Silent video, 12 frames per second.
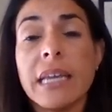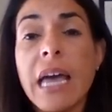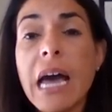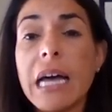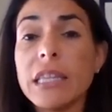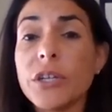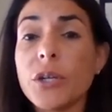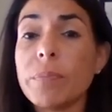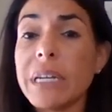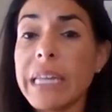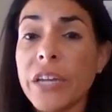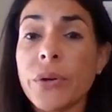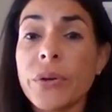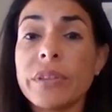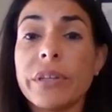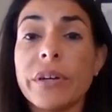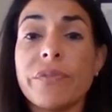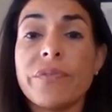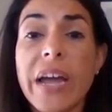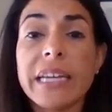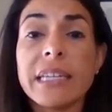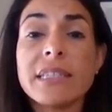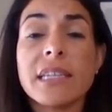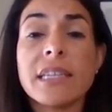a little bit later in the filing
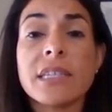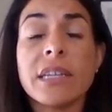season,